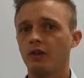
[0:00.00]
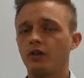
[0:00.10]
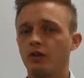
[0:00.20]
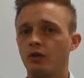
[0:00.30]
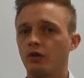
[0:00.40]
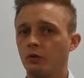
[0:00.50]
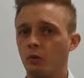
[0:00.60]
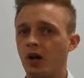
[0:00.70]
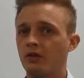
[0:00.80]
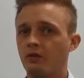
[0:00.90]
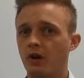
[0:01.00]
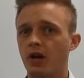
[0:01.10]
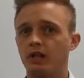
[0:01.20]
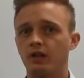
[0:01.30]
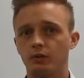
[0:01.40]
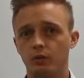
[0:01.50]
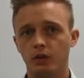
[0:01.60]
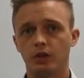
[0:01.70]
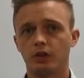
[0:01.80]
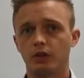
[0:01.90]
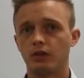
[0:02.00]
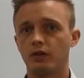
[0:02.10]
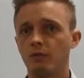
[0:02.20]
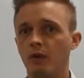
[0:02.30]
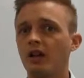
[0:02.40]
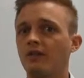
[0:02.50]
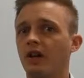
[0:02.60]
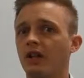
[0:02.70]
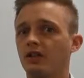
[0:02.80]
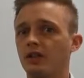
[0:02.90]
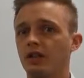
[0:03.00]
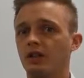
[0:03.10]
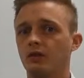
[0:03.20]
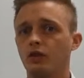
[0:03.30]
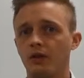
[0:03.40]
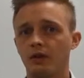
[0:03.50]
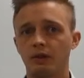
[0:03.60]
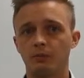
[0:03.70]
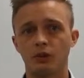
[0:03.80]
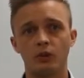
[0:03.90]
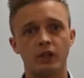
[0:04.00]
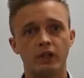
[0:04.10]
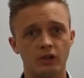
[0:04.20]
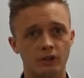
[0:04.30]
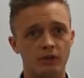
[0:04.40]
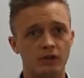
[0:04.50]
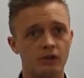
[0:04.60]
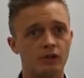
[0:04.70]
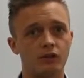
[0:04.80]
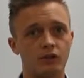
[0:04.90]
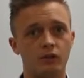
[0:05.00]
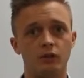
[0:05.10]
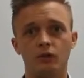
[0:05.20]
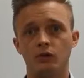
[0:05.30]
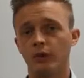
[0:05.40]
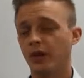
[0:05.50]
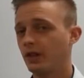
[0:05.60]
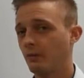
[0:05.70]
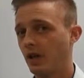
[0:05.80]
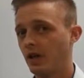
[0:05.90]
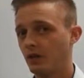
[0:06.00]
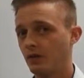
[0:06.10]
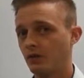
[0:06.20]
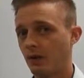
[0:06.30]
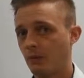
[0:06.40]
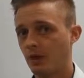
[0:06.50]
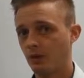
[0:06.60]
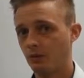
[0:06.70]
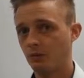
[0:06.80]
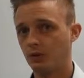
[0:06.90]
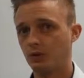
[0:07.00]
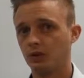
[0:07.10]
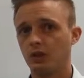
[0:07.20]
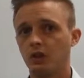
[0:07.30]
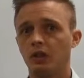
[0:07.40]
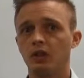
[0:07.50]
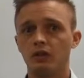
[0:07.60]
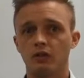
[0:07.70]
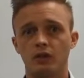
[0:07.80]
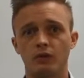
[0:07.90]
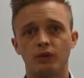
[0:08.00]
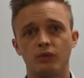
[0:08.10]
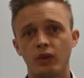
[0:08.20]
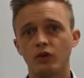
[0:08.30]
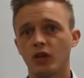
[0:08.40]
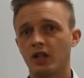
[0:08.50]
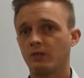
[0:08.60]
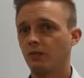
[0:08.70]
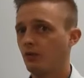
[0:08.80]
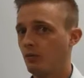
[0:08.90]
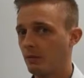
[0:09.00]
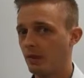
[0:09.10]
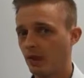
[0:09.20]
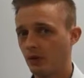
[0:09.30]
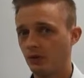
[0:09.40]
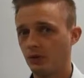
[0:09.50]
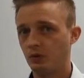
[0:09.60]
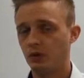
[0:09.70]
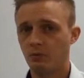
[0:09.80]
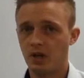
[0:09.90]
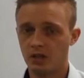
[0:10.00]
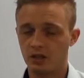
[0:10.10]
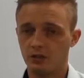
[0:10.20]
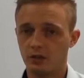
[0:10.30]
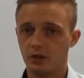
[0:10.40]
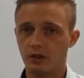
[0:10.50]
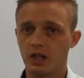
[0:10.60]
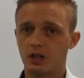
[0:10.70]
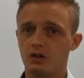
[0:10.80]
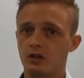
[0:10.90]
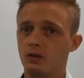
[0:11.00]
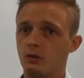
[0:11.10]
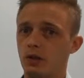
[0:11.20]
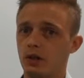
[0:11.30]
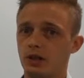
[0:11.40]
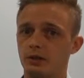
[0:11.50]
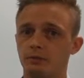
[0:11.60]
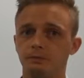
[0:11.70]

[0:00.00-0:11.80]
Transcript: insured a wide variety of work, so you might find yourself travelling between hospices or working in patients' family homes. So your own transport may be helpful depending on the location that you're working in.